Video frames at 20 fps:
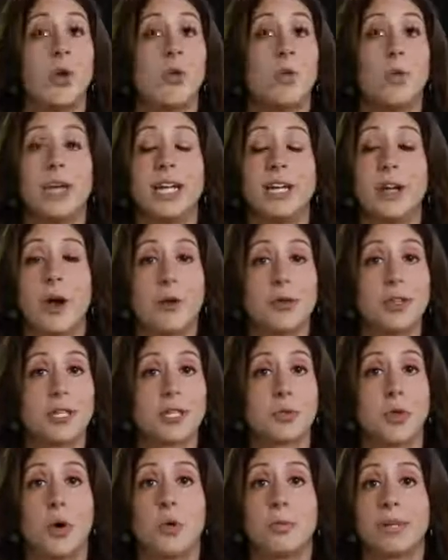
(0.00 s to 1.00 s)
We know
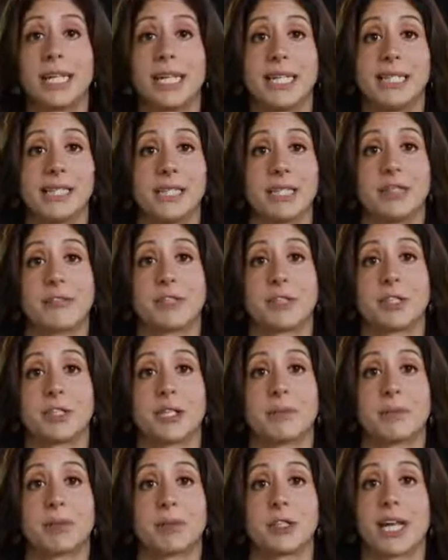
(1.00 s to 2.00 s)
this won't be easy for
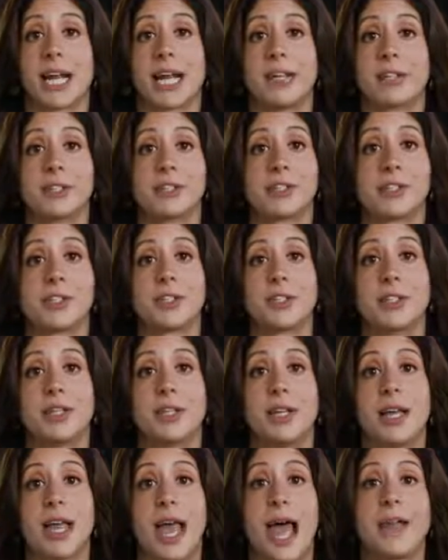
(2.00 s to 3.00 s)
some creators,
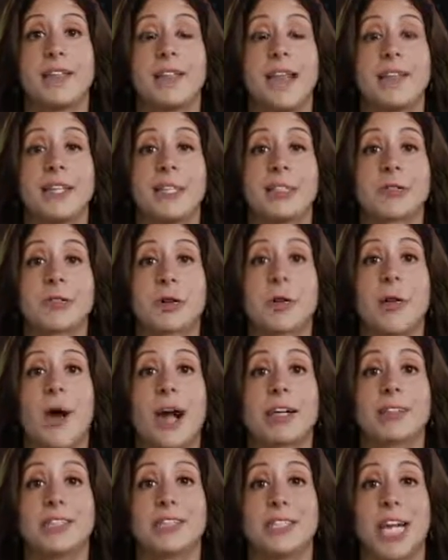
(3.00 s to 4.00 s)
and that this
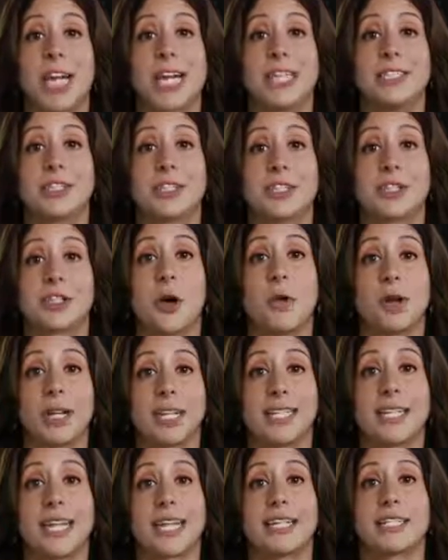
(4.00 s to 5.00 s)
required change is going
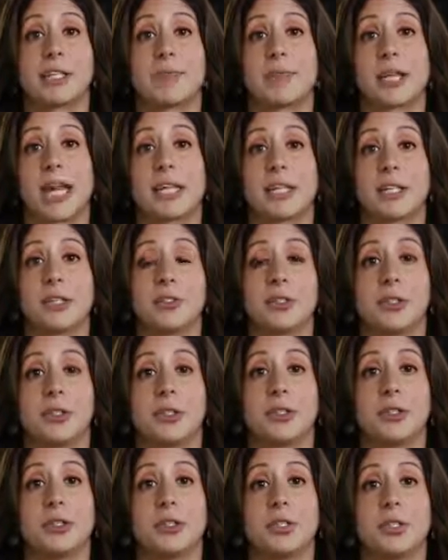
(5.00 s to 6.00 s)
to take some getting used to.